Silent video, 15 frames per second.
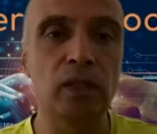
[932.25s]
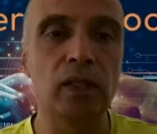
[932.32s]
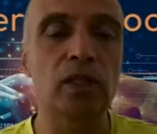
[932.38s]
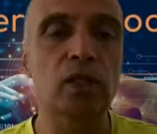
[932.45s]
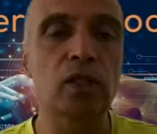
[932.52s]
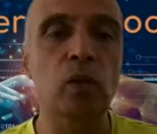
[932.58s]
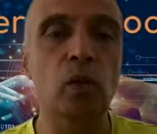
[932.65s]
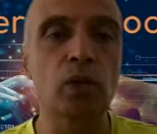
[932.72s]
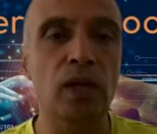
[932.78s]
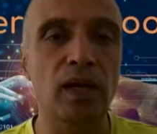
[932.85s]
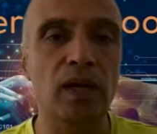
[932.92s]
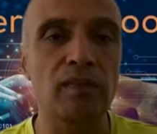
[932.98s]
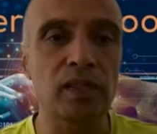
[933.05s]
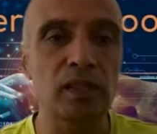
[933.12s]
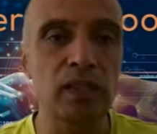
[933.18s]
The disclosure
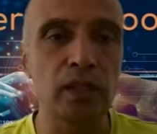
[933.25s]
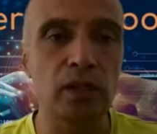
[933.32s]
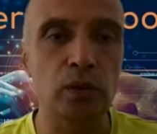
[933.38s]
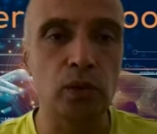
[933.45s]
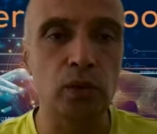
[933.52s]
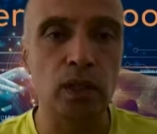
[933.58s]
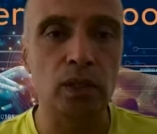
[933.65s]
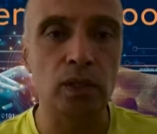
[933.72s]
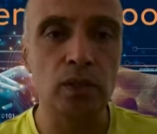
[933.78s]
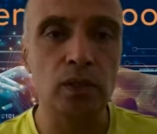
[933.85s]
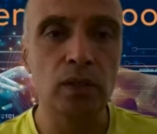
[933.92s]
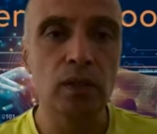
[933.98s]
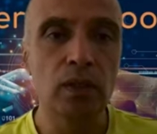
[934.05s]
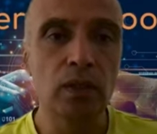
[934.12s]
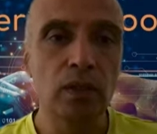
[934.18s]
levels need to change.
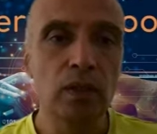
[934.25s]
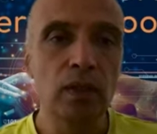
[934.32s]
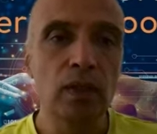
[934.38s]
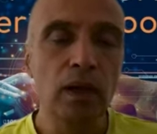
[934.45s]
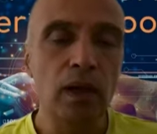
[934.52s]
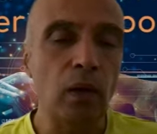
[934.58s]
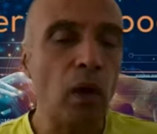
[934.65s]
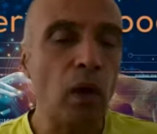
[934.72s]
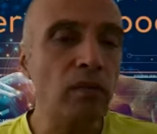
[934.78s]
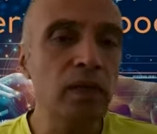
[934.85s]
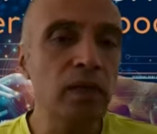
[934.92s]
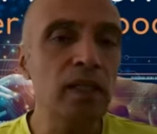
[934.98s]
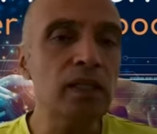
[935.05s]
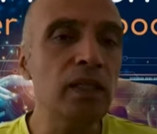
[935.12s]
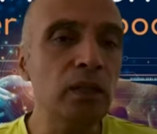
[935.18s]
A lot of
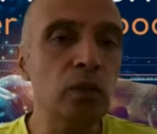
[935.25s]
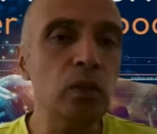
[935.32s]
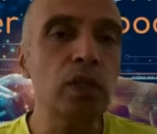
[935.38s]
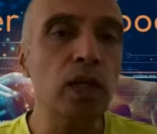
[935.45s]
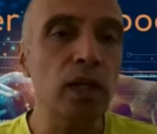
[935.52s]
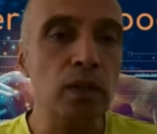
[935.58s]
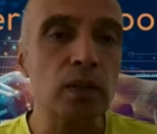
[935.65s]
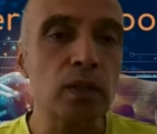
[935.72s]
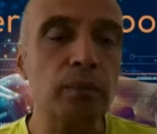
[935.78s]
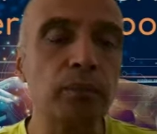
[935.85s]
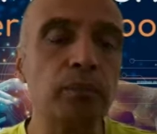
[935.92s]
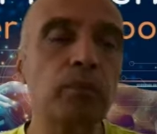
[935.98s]
things need to change.